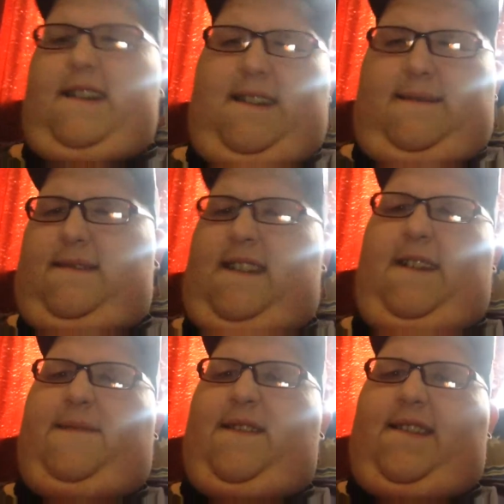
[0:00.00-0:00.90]
When I
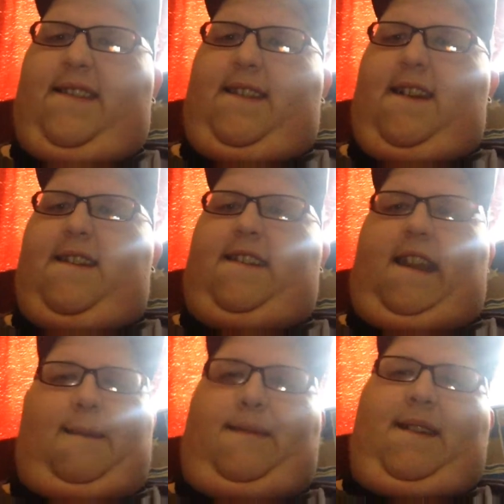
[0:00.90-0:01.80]
first started
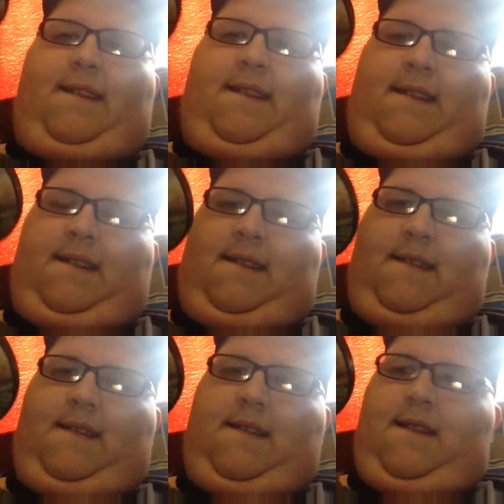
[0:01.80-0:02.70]
dipping,
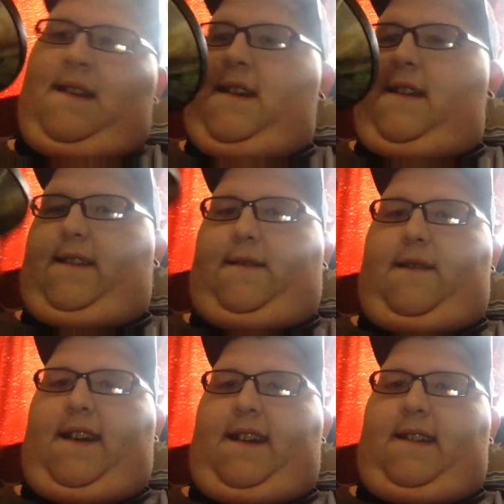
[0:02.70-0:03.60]
this is
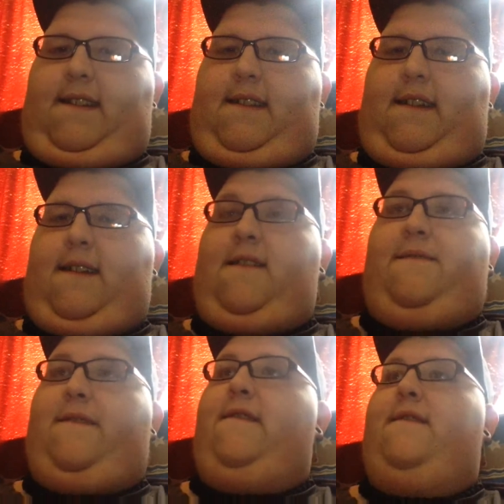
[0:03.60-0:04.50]
when, I
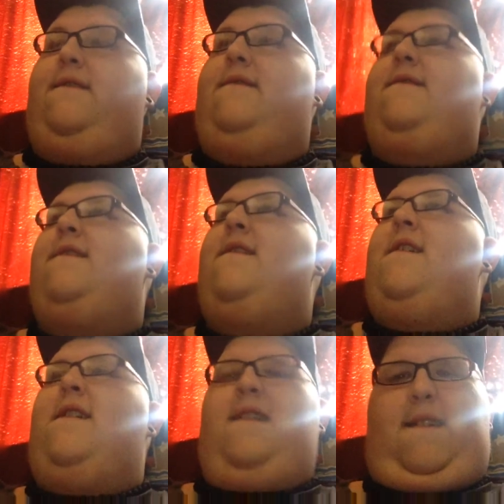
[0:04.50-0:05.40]

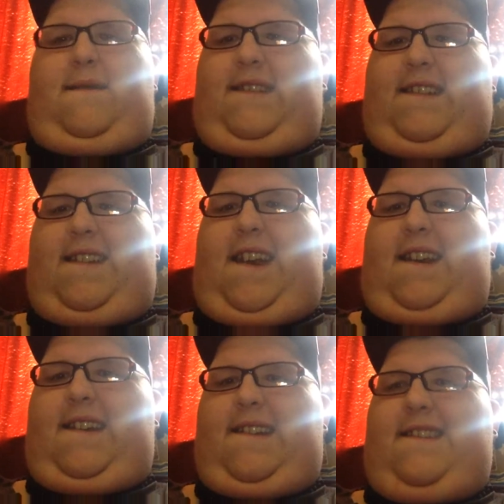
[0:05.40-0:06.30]
want to say a
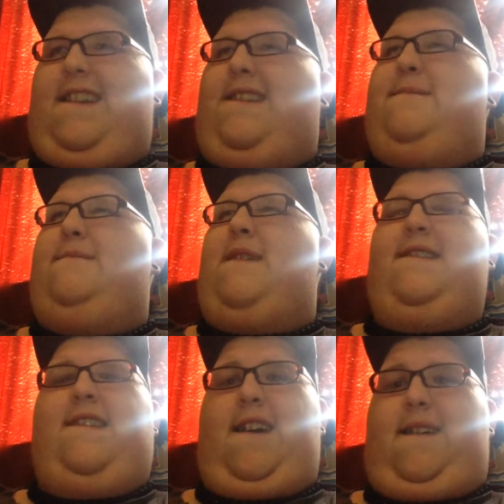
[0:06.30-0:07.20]
good 6
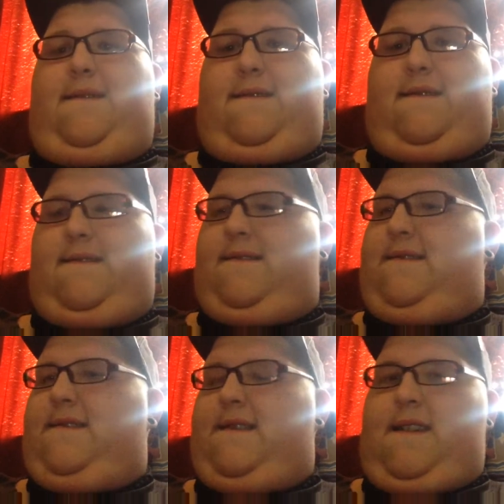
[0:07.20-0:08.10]
months ago.
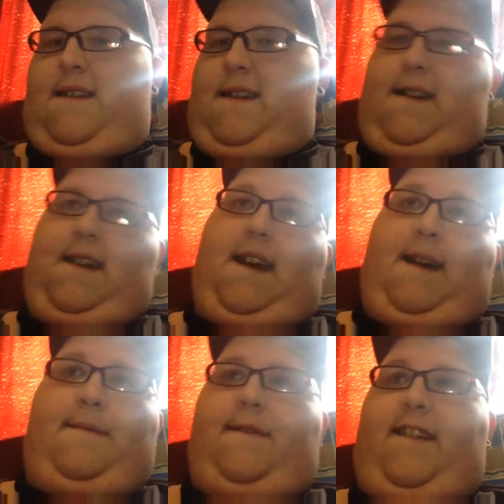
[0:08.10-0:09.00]
Yeah,
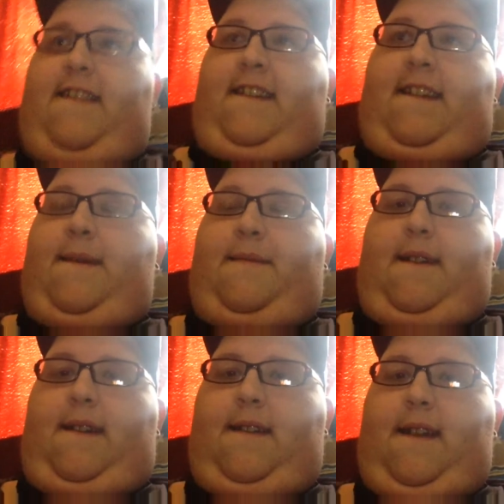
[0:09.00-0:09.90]
I'm a recent
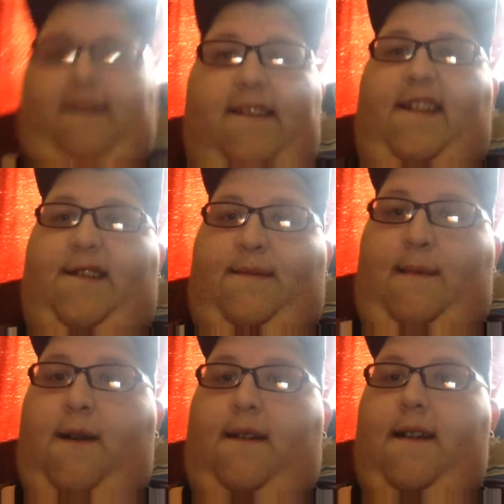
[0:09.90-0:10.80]
dipper. I was a
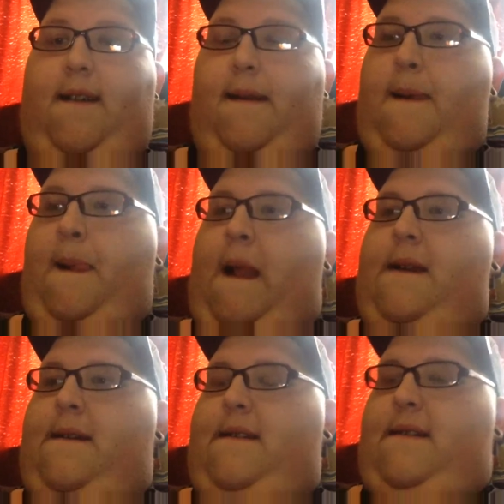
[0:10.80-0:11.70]
smoker
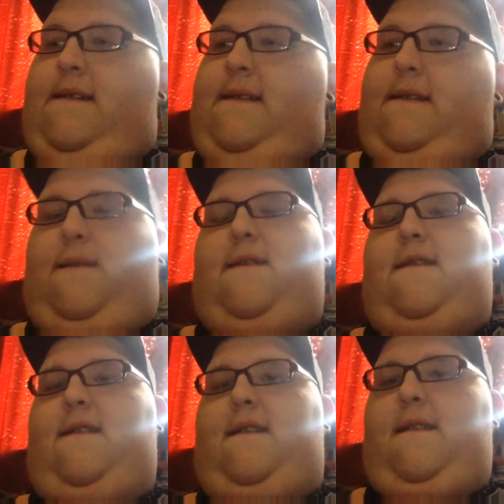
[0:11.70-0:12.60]
for